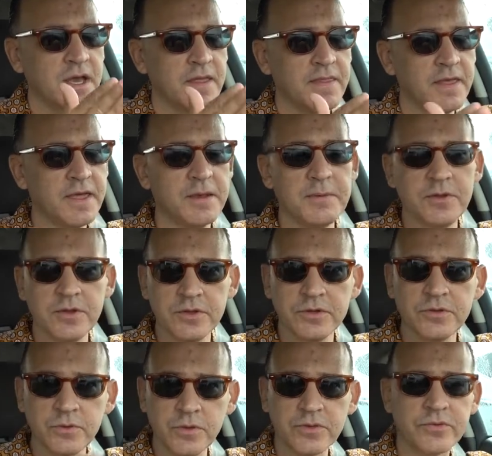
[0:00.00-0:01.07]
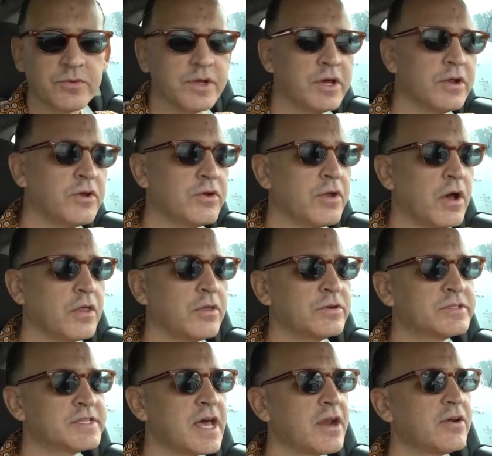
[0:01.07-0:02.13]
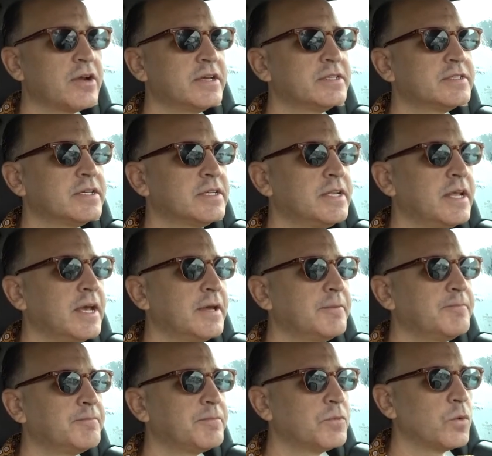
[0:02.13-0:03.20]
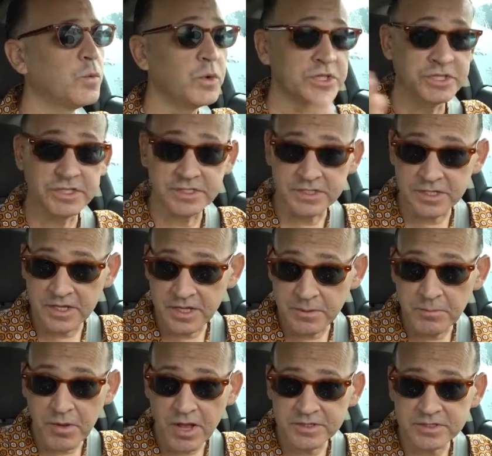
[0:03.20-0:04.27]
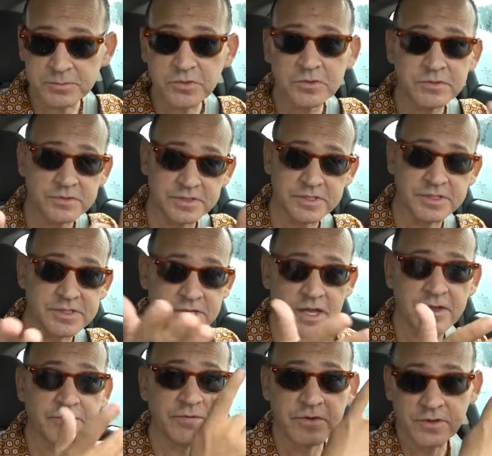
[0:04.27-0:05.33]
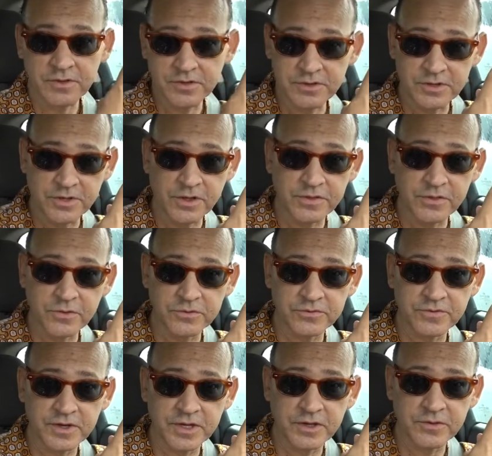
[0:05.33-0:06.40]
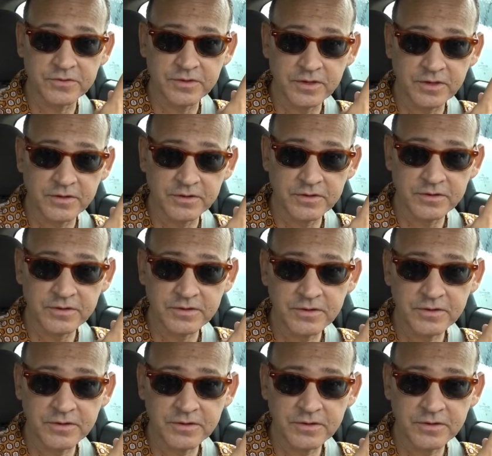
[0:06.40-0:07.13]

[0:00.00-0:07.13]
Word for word: and then do a $300 Saturday Sunday, which isn't impossible since I've done those videos here.